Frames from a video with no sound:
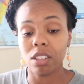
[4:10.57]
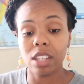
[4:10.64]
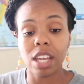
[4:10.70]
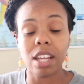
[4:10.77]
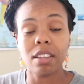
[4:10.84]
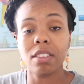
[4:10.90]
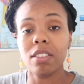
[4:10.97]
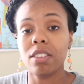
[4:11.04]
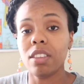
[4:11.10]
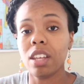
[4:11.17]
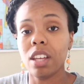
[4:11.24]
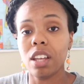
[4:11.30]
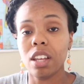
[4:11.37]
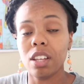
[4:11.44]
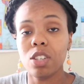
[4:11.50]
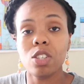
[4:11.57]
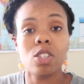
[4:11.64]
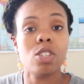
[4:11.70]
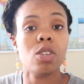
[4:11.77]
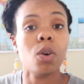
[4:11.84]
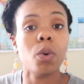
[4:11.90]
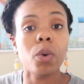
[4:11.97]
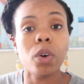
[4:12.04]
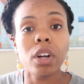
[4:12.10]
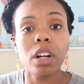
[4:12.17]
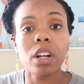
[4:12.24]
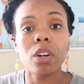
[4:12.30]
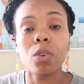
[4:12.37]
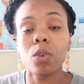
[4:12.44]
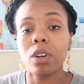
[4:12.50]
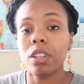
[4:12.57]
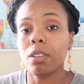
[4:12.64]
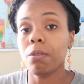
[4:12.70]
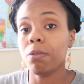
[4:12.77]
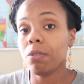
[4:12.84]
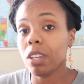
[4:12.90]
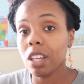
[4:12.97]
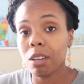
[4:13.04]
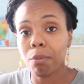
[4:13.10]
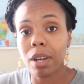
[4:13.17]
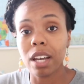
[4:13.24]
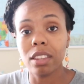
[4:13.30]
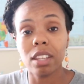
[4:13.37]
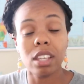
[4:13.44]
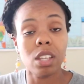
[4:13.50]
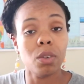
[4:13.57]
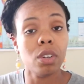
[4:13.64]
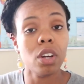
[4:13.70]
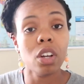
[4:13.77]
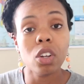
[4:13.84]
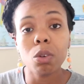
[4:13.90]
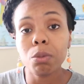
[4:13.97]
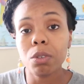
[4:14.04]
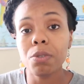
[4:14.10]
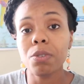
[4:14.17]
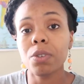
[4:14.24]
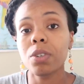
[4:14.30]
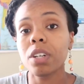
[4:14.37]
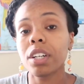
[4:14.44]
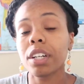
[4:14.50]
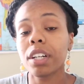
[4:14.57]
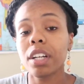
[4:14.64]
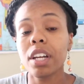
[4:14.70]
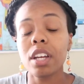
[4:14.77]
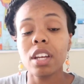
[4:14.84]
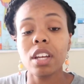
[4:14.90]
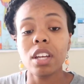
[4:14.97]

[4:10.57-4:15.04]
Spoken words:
get the score or the feedback that you had hoped for.